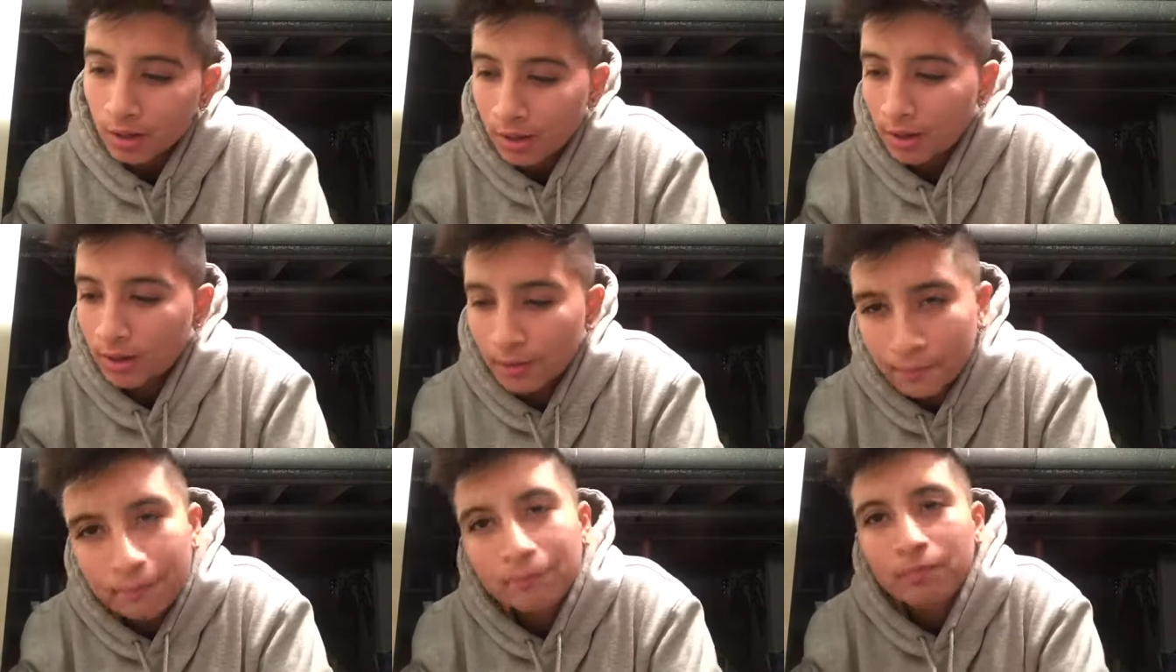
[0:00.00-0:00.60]

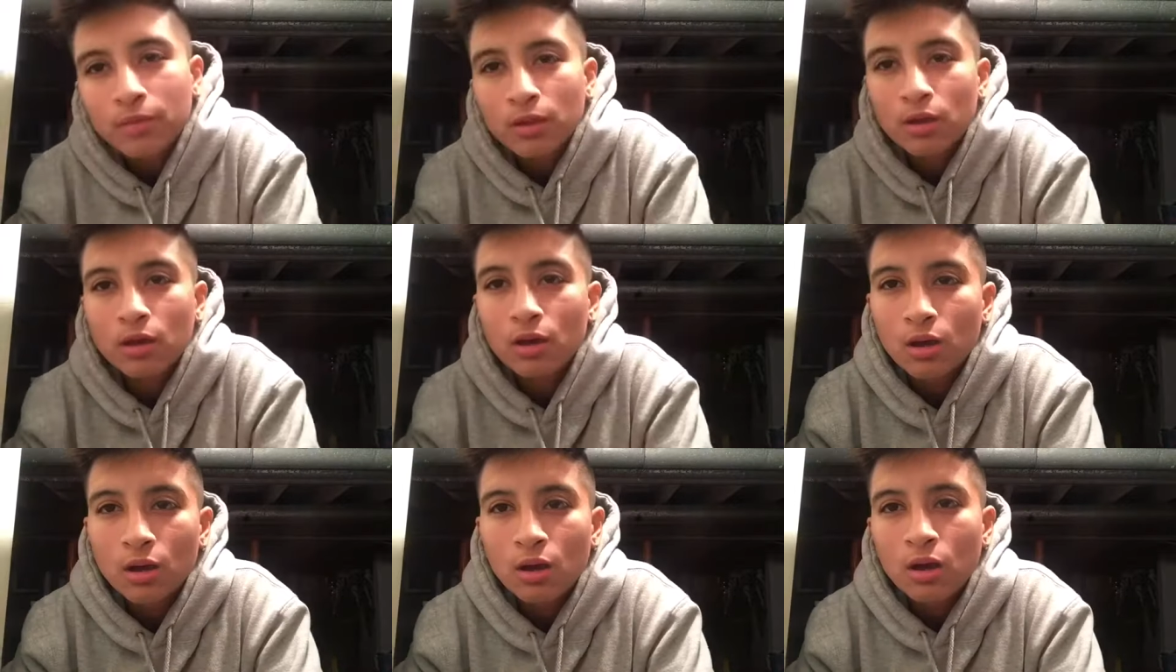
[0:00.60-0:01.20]
um,
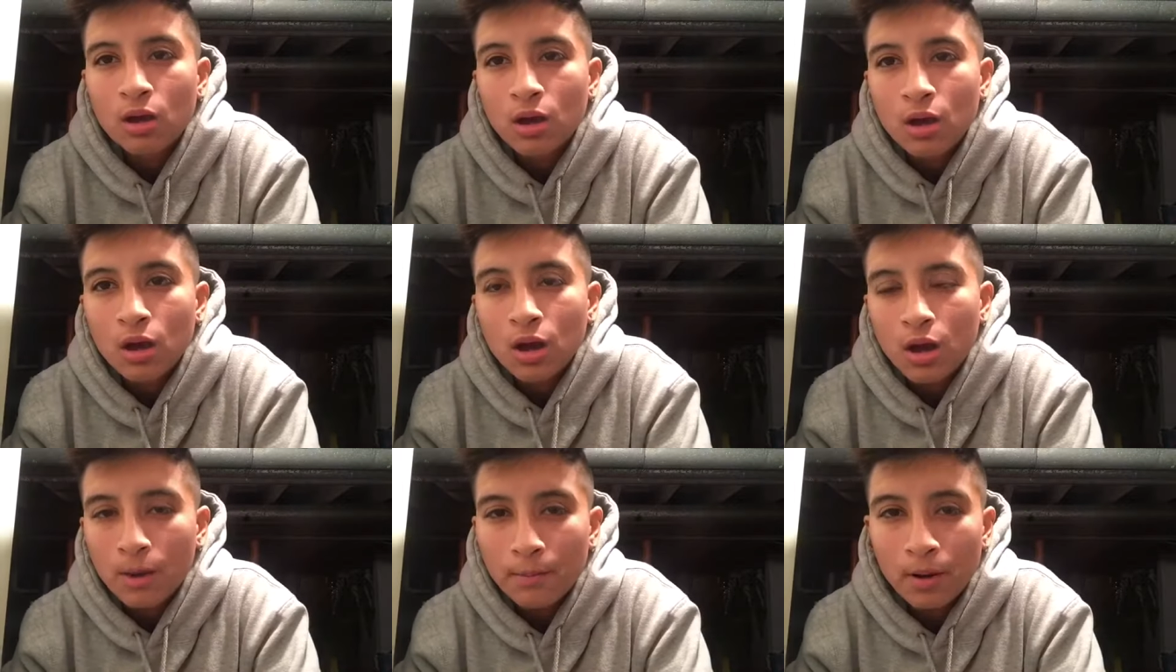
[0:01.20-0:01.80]

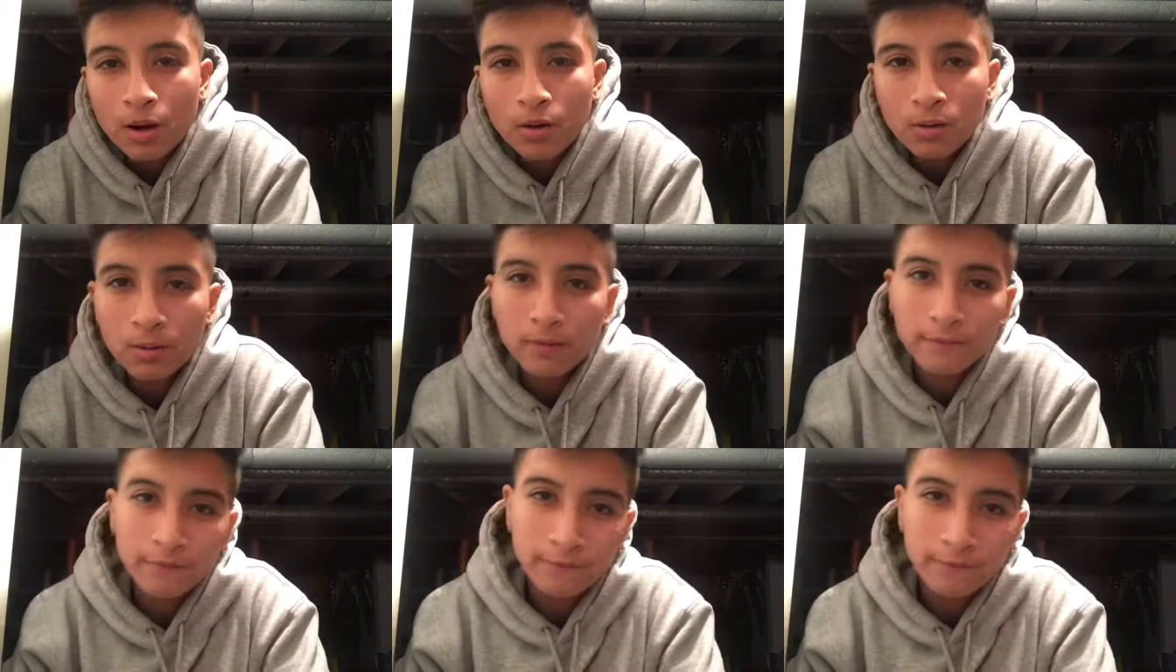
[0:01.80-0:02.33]
about